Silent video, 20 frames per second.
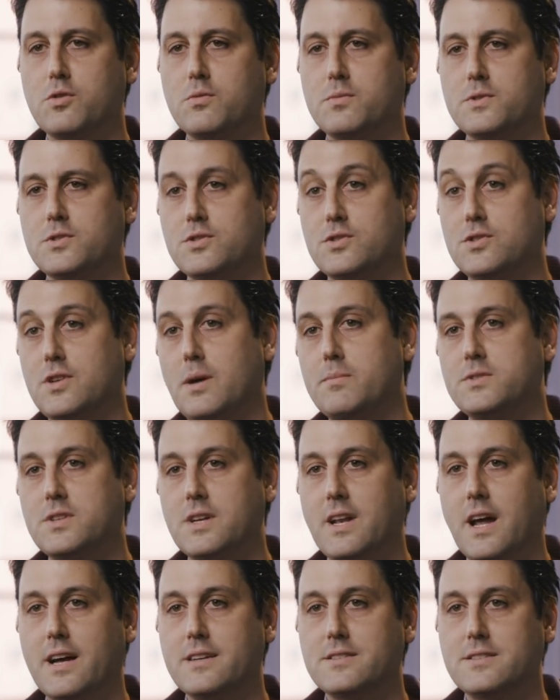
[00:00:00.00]
to him is a
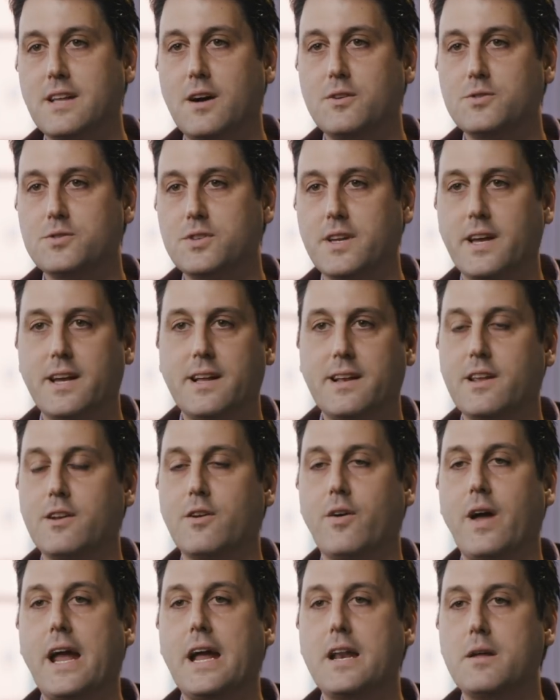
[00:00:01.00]
subsidized housing at, you
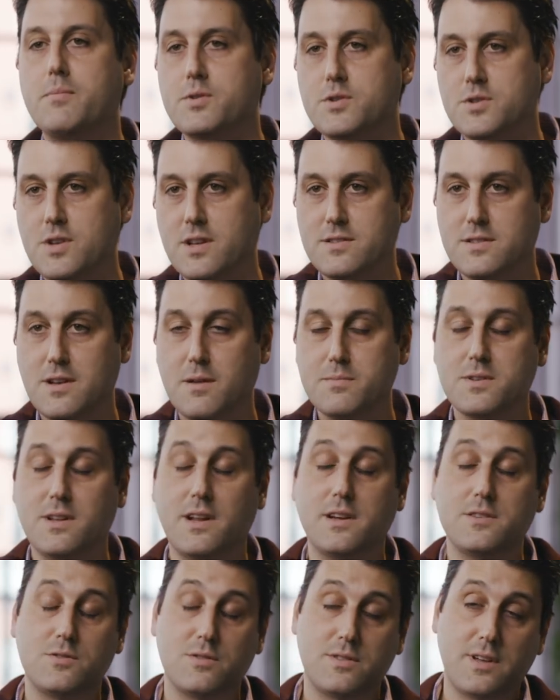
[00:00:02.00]
know, 80%
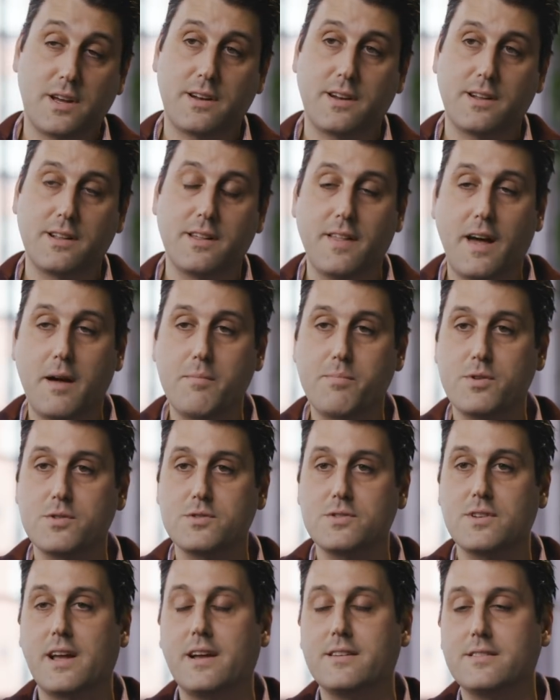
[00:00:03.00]
subsidized. So technically, that
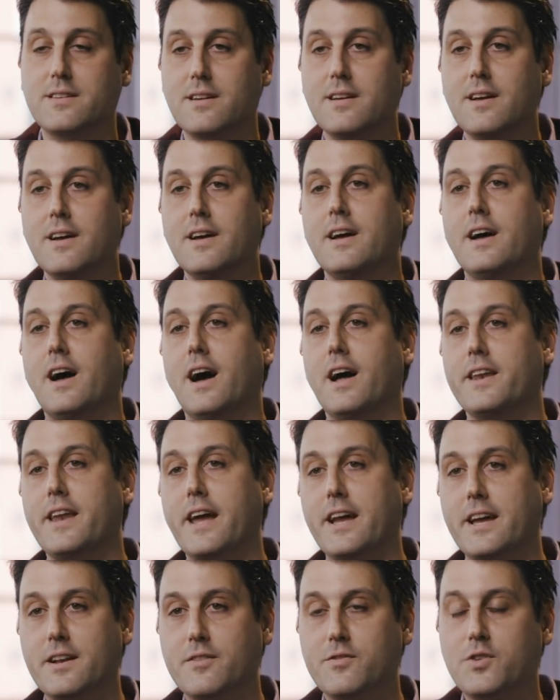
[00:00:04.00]
person has a
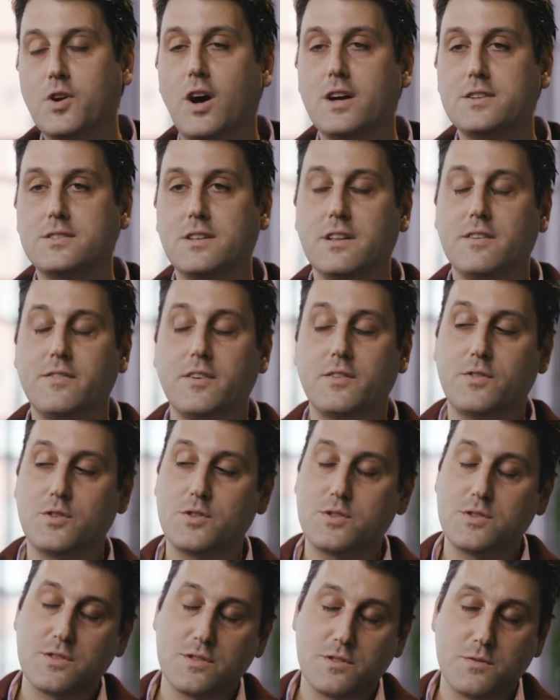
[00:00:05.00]
negative cost of living
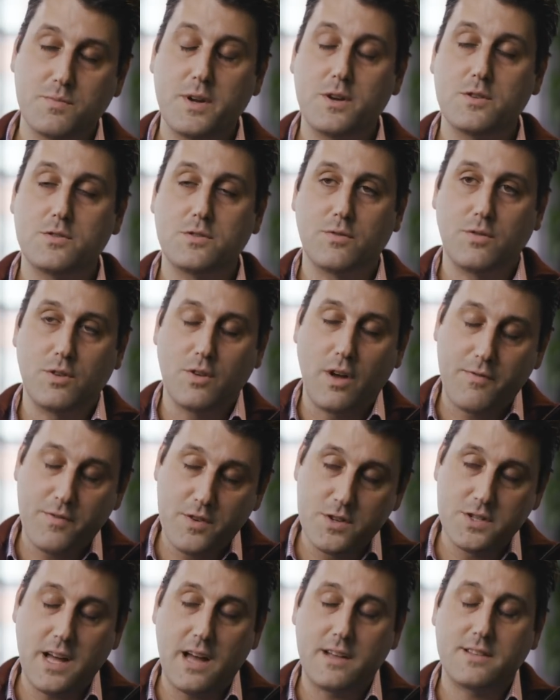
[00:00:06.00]
versus his peer. So you
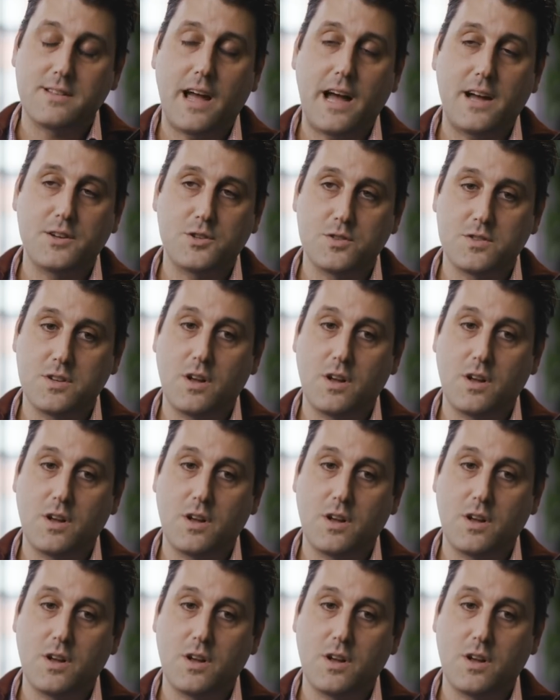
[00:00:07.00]
first have to ask